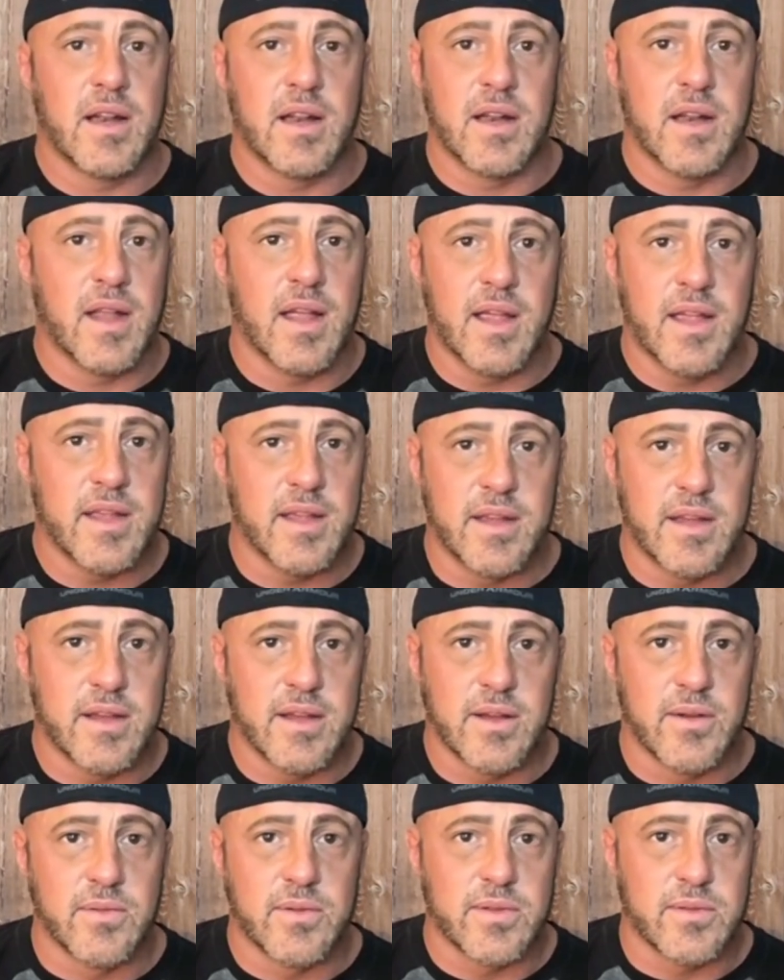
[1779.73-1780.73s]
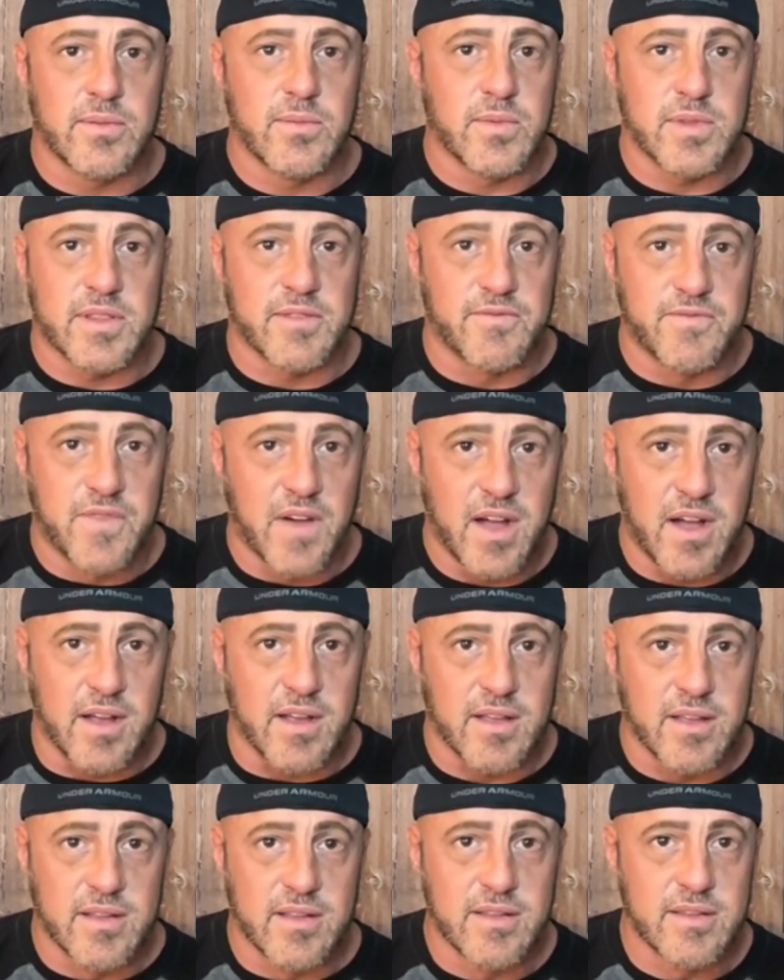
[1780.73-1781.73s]
hey, what the fuck?
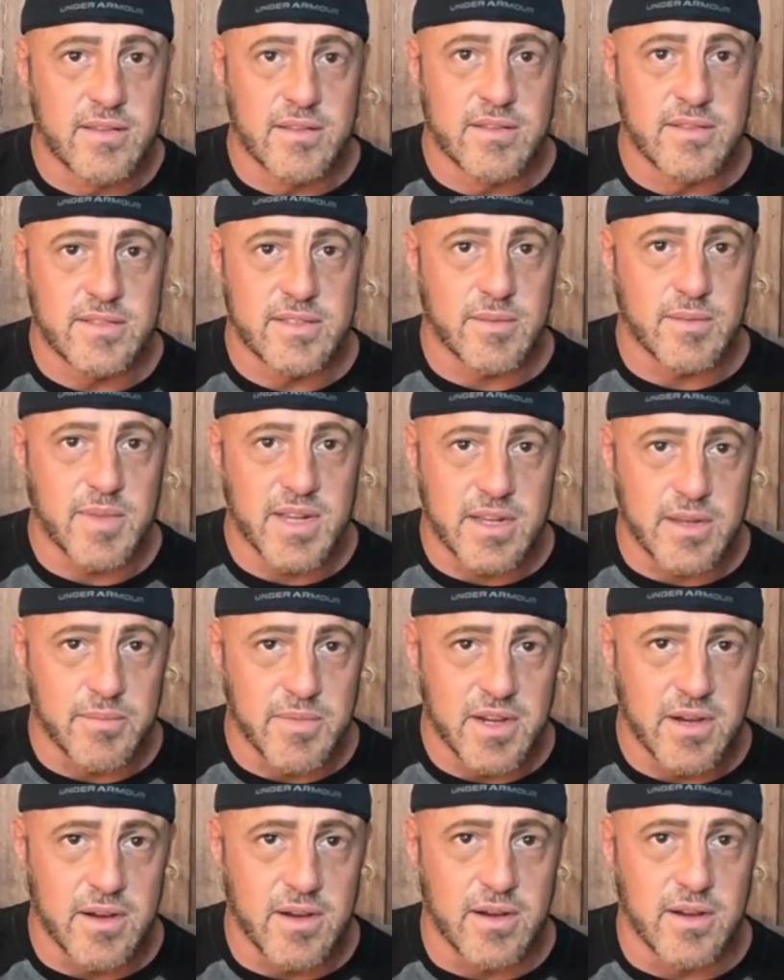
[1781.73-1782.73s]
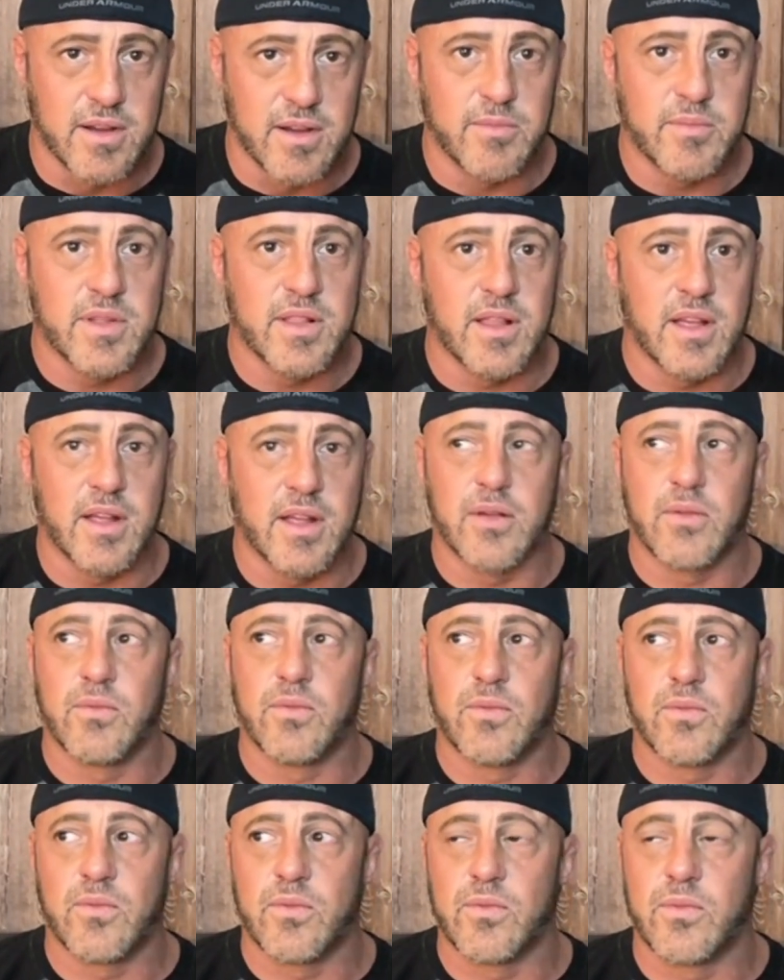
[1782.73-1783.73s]
Somebody come here and be like,
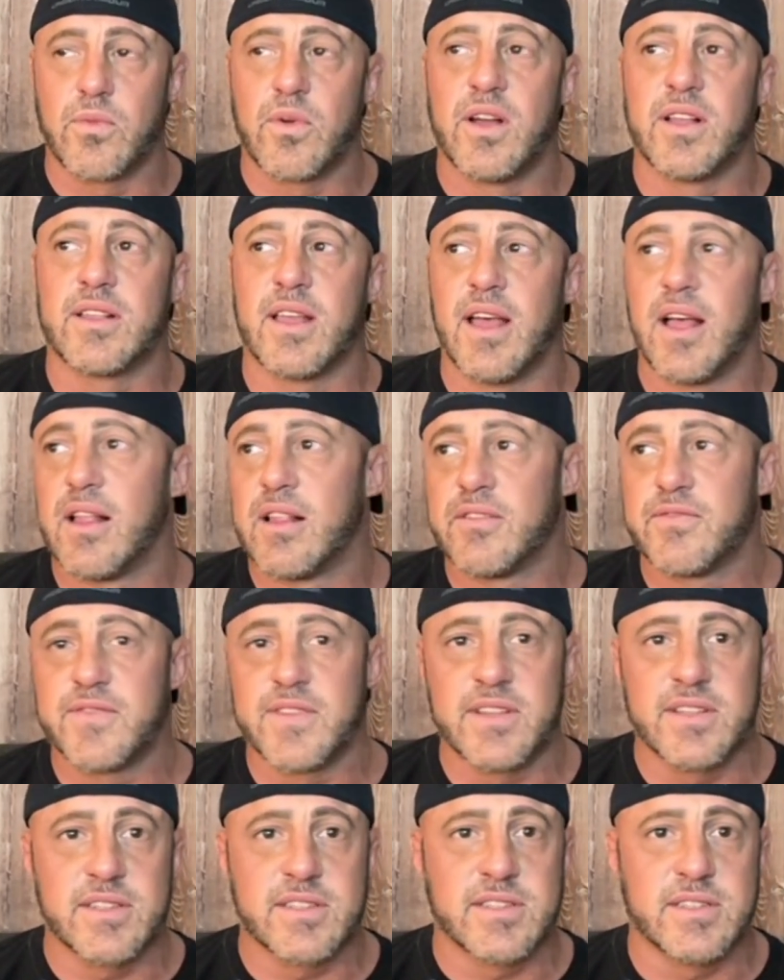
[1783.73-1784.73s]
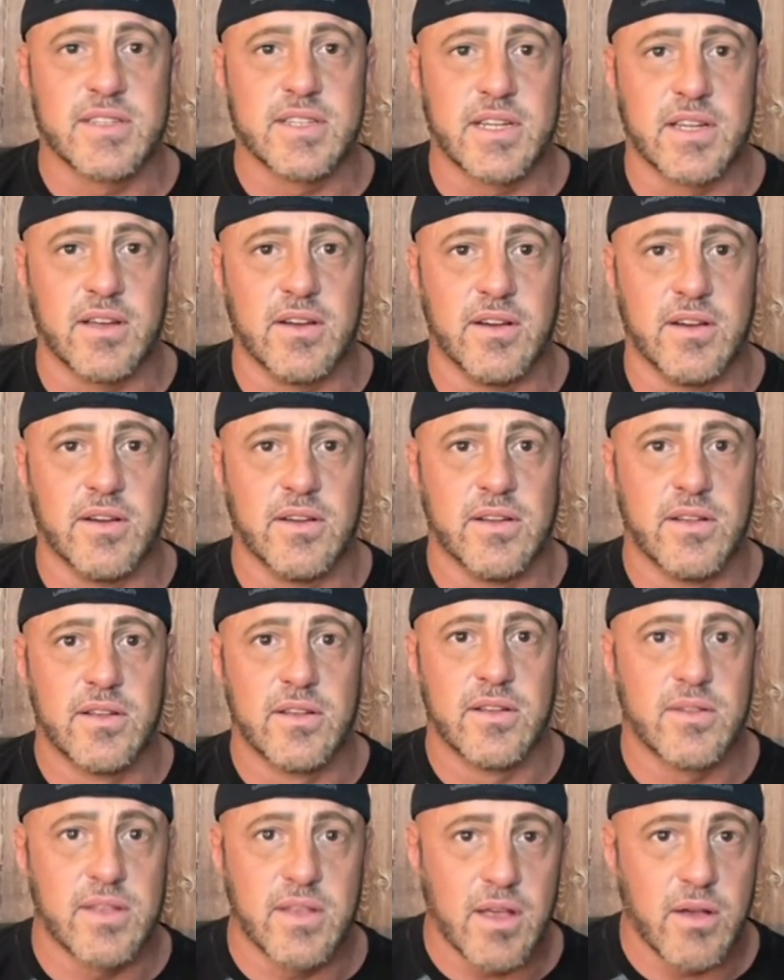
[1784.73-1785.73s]
what, the elephants? You go,
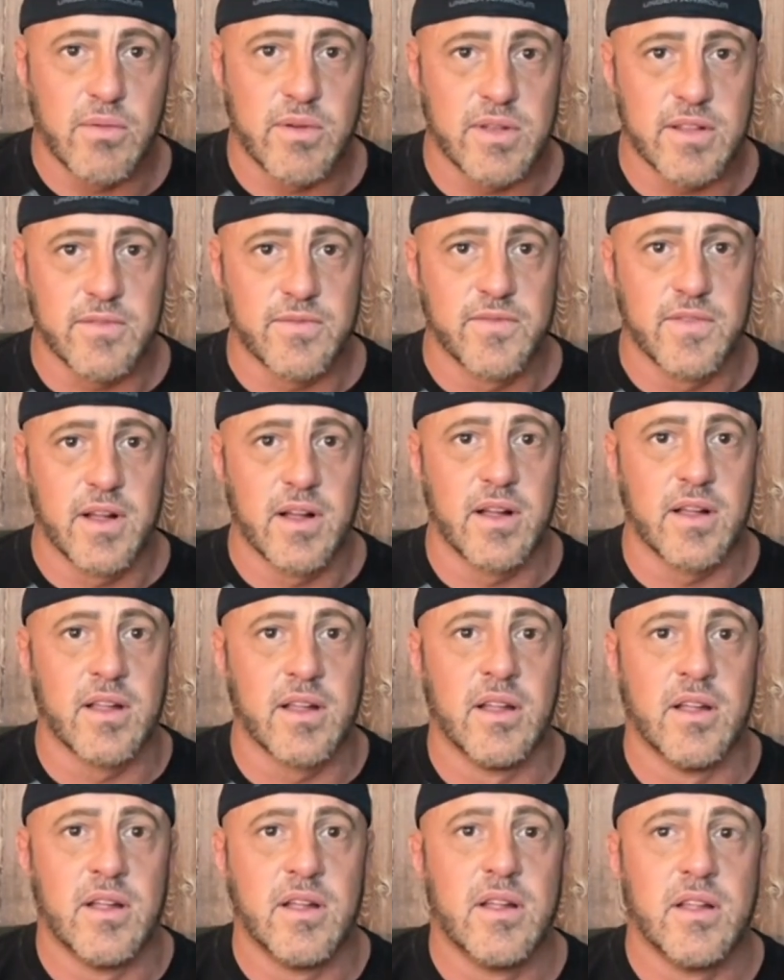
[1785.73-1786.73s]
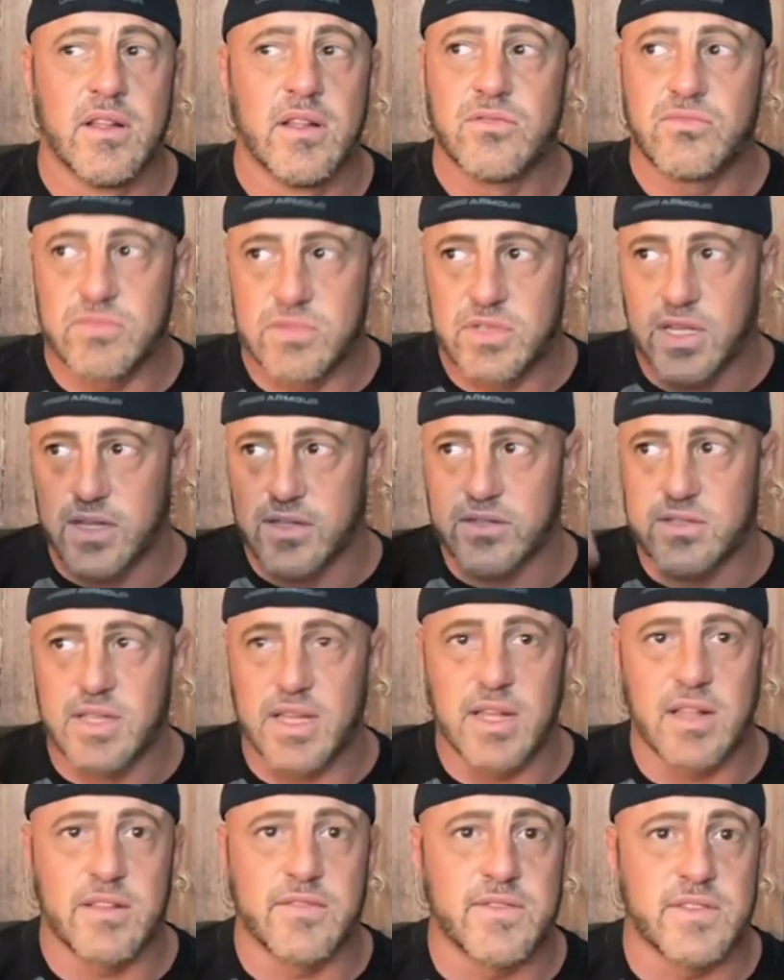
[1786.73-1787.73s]
yeah, what the fuck? Yeah, the
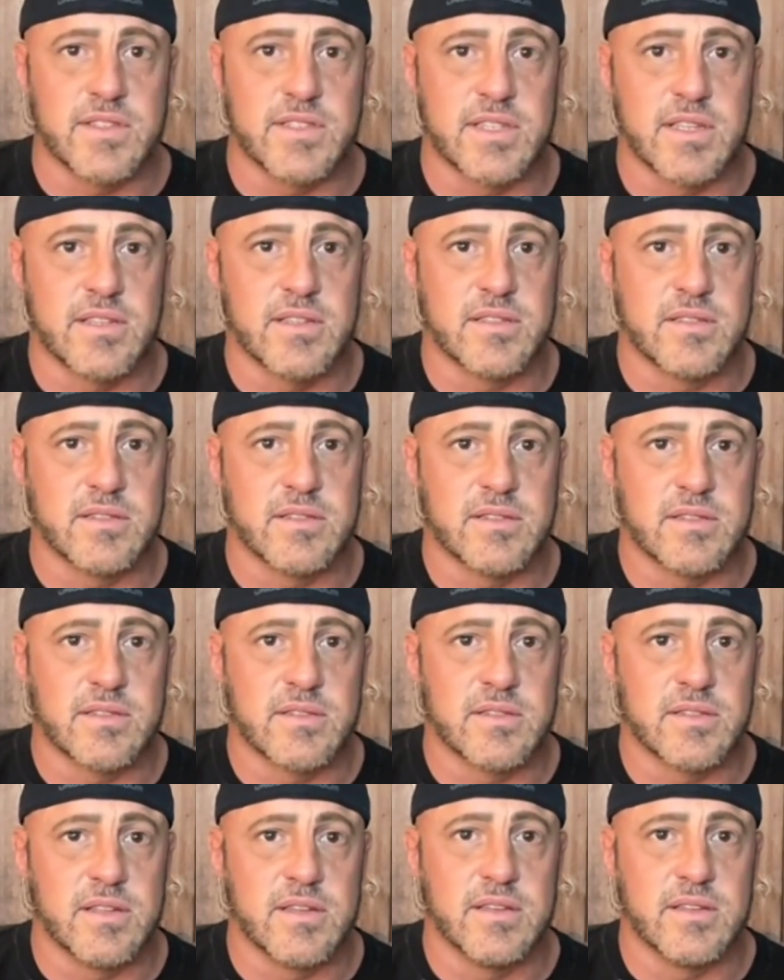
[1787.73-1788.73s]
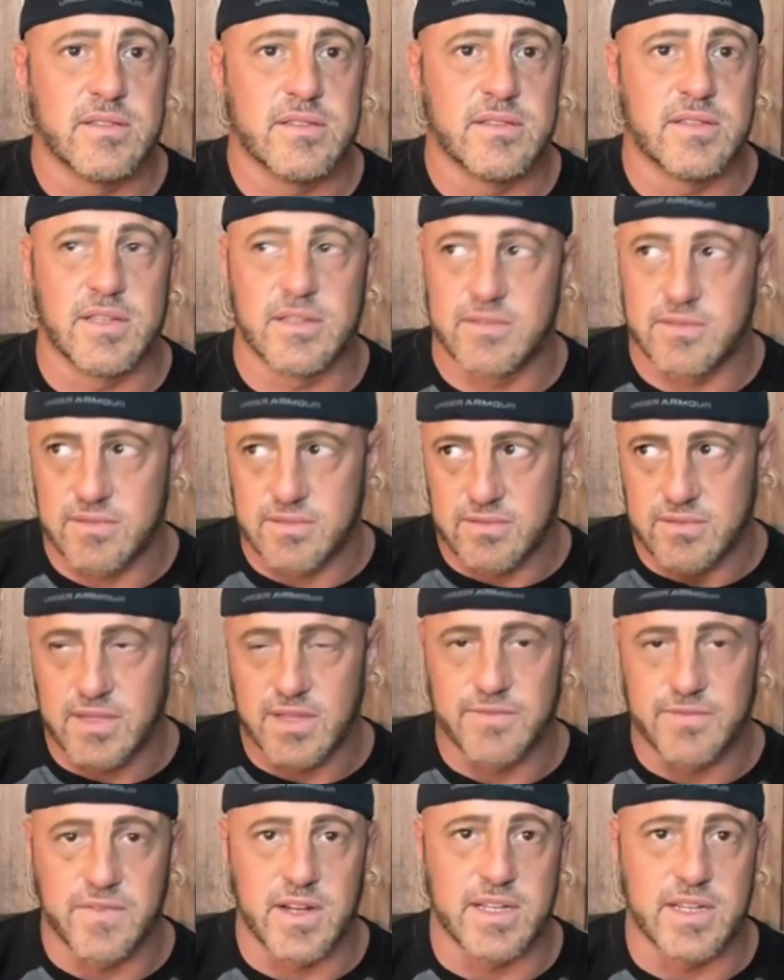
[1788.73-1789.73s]
elephants, they they, they, they
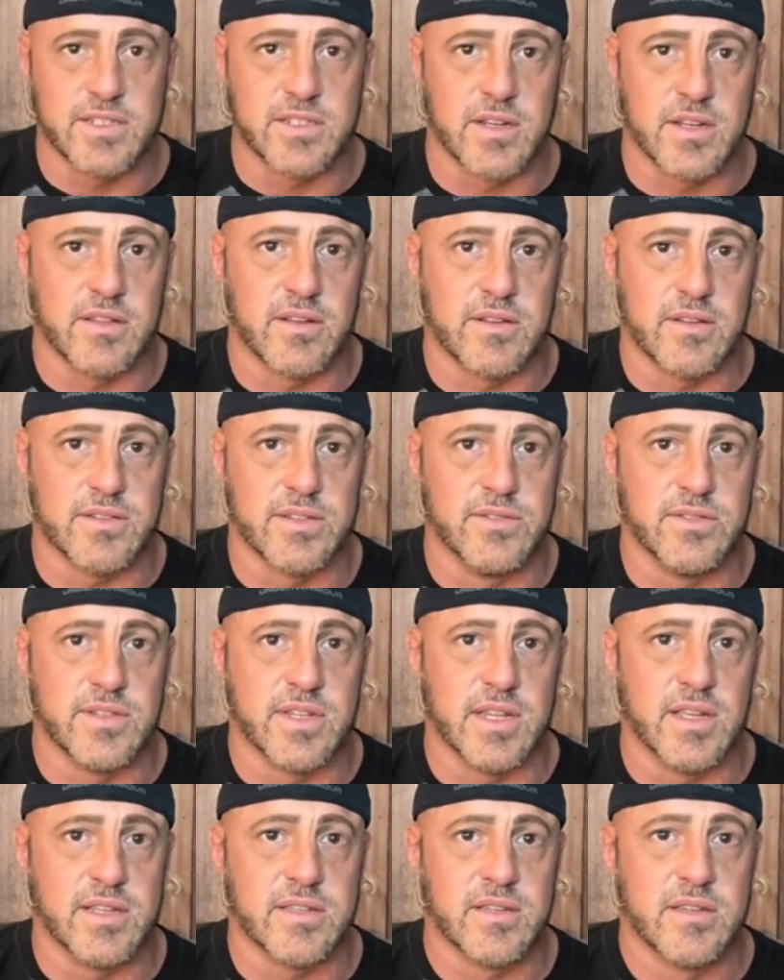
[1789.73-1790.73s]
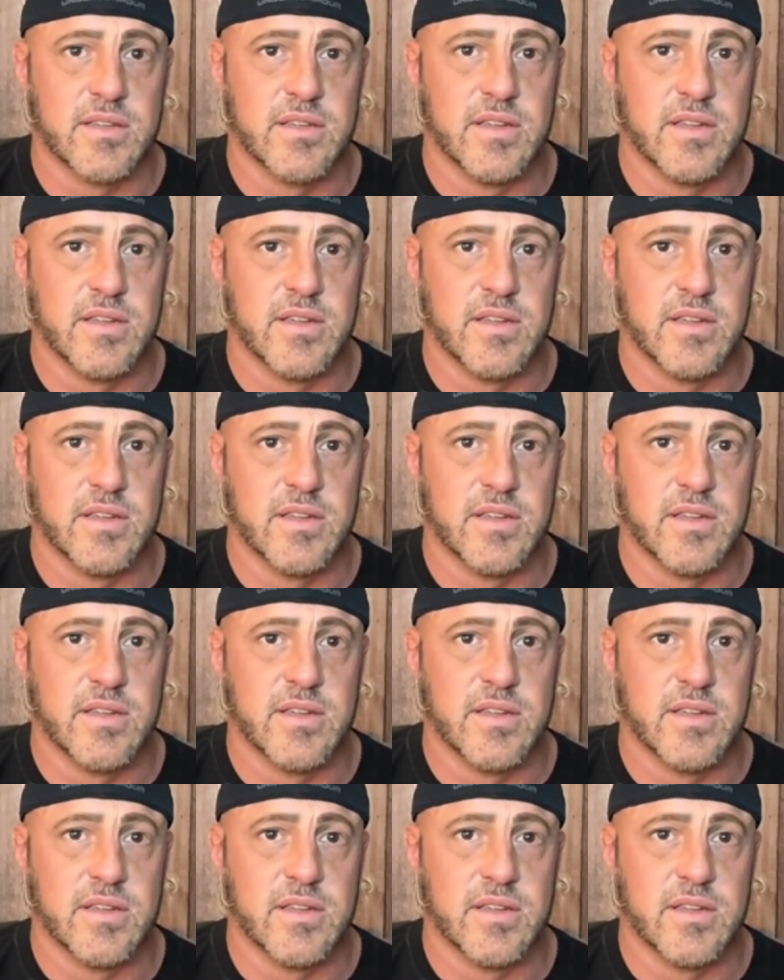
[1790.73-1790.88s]
fuck each other on Tuesdays,